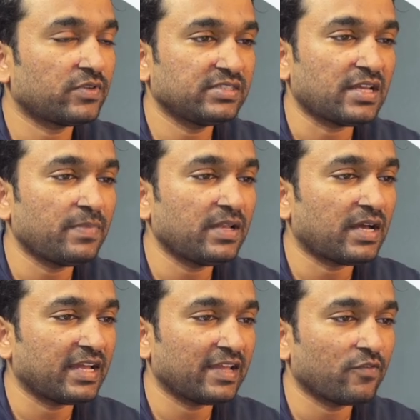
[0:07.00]
have got
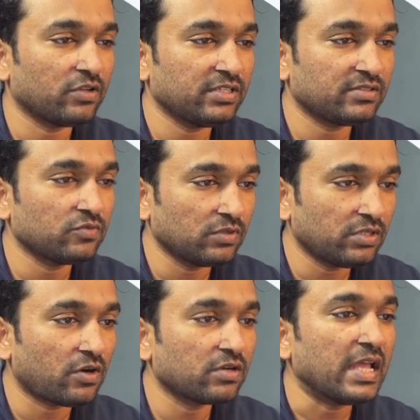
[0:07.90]
this Google Doc
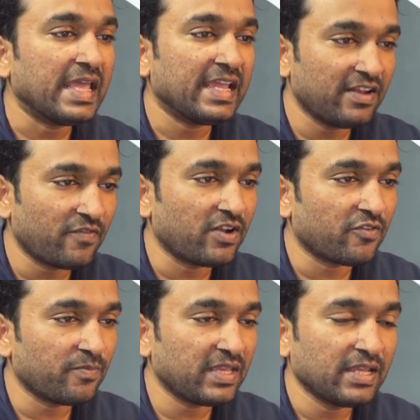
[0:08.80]
in front of me.
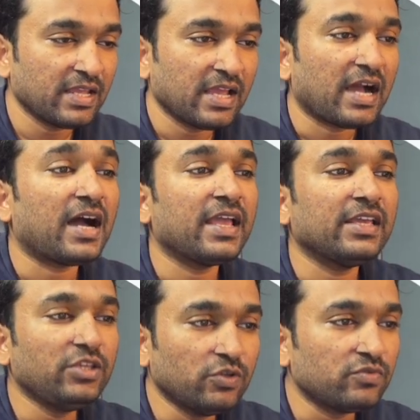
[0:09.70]
I use
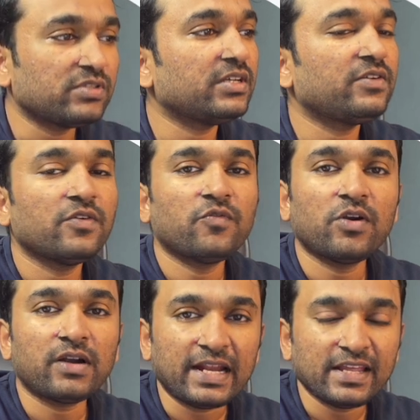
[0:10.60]
it for writing
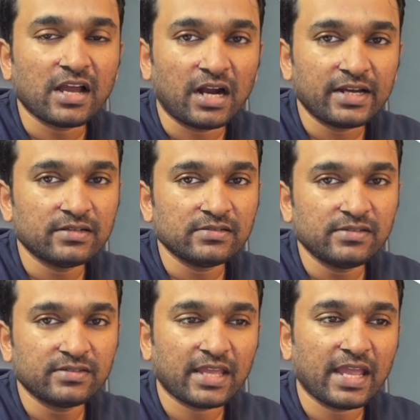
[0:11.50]
articles,
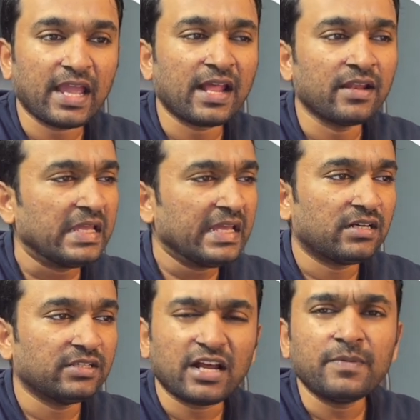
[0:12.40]
and there are many
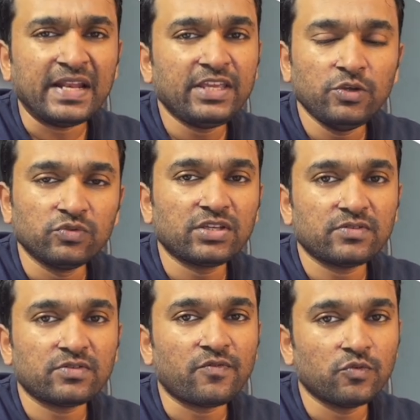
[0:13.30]
use cases of Google
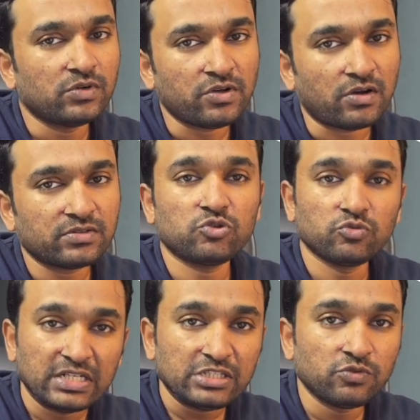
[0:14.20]
Docs.
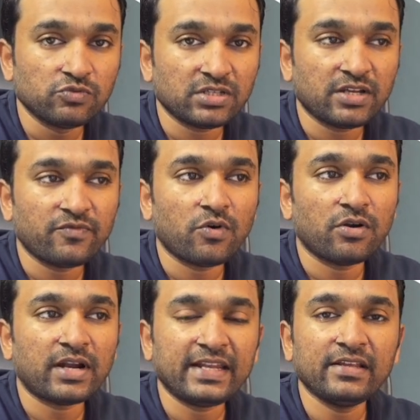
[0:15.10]
Students use it
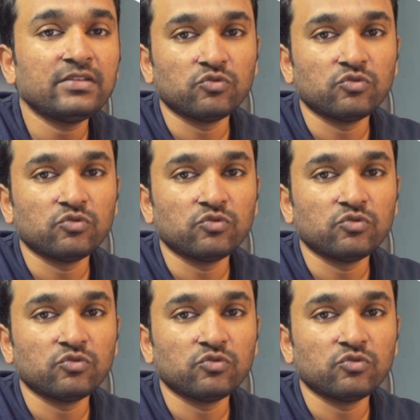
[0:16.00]
for writing,